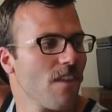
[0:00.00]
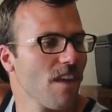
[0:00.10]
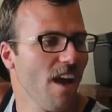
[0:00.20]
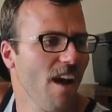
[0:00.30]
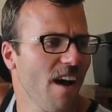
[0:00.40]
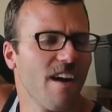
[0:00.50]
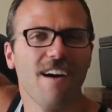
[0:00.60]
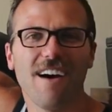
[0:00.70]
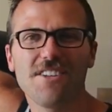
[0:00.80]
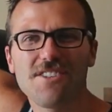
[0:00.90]
yeah,
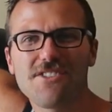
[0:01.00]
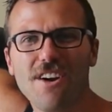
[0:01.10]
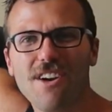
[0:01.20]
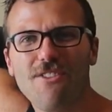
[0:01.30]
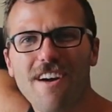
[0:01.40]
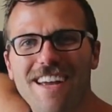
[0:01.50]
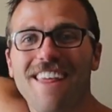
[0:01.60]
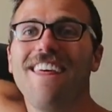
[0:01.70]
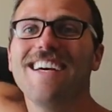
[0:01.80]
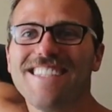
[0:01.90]
I just started running
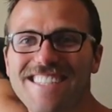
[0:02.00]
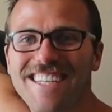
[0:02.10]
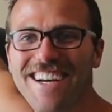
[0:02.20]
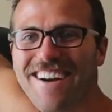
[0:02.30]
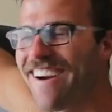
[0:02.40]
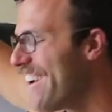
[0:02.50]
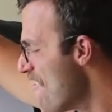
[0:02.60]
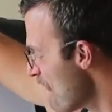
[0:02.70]
this year.